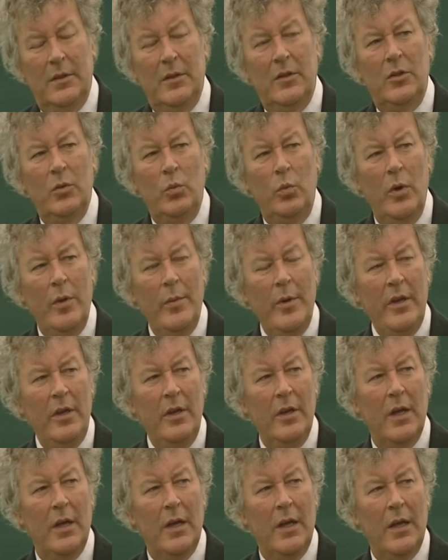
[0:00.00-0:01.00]
The
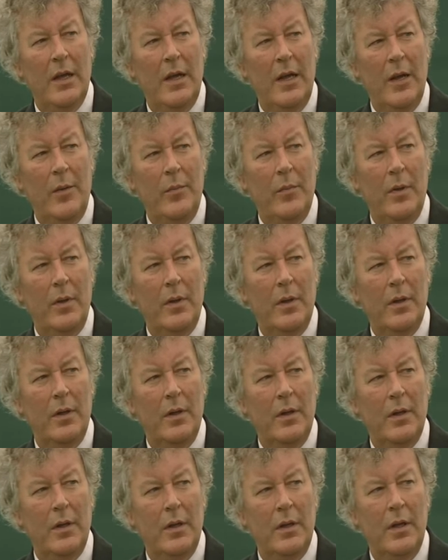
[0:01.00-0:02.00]
women,
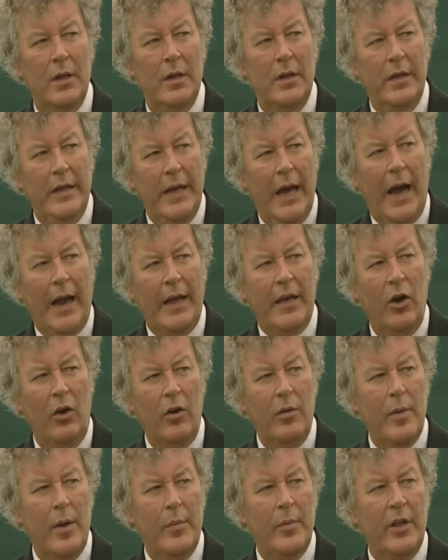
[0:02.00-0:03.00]
yeah, I can't
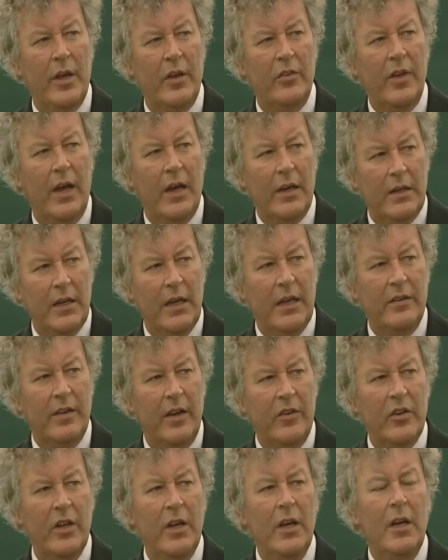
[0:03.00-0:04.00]
remember the exact date
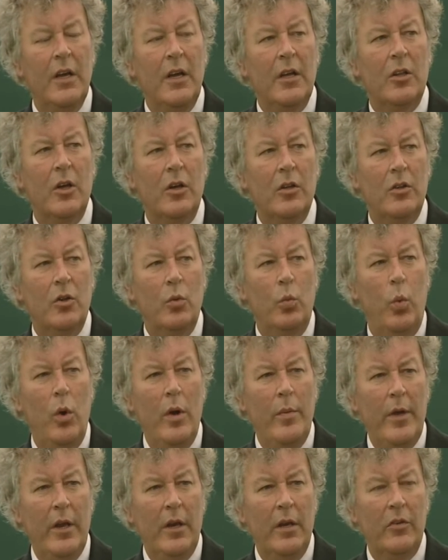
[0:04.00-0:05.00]
actually. The
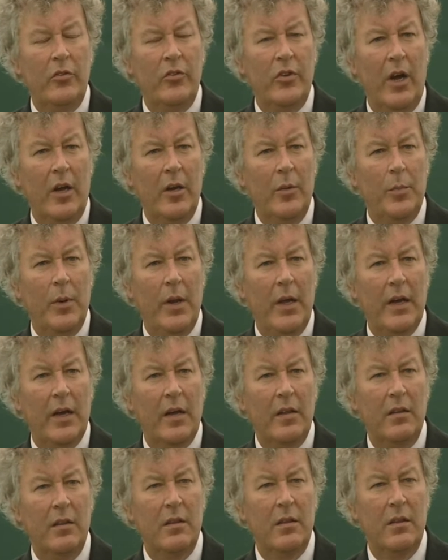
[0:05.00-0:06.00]
women started playing, I
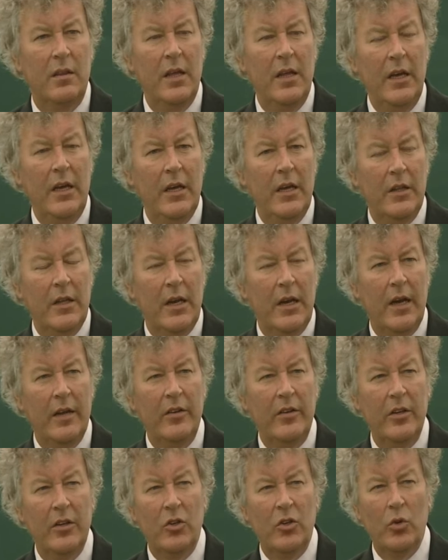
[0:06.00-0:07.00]
think, in the
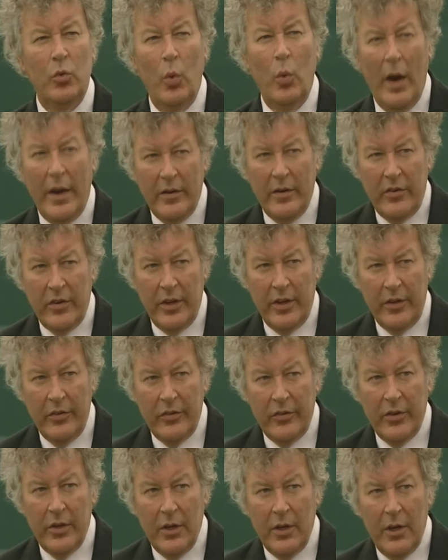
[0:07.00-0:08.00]

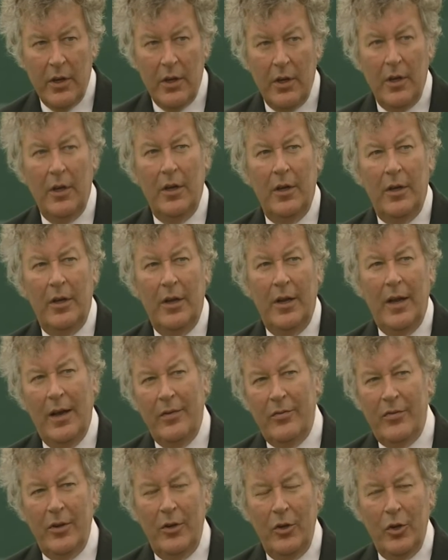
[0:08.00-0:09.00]
1920s. You'd
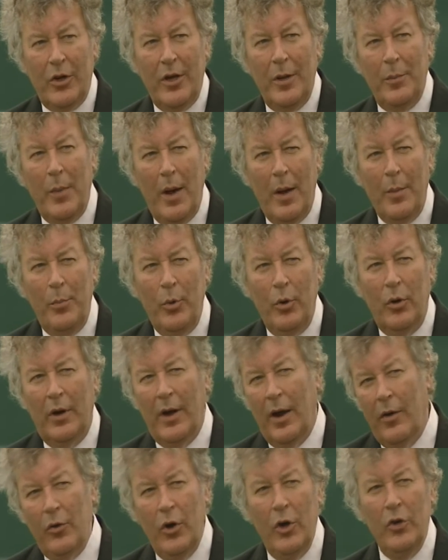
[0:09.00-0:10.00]
have to look in my book.
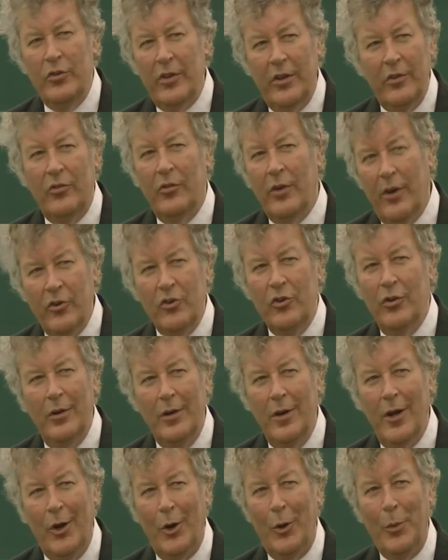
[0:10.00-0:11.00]
I wrote it, so I should
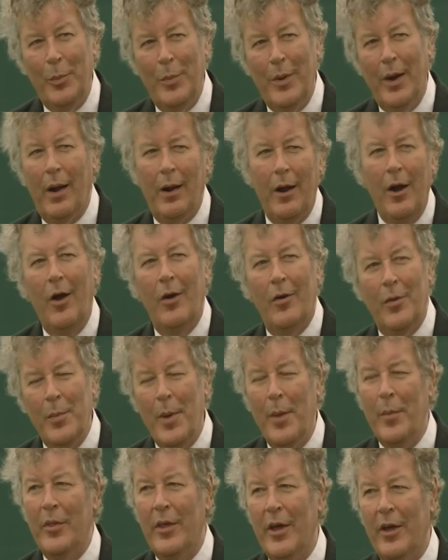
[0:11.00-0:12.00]
know, but I can't
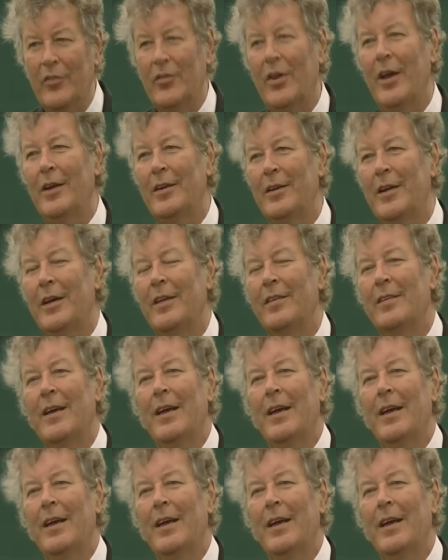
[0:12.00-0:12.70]
remember the exact date.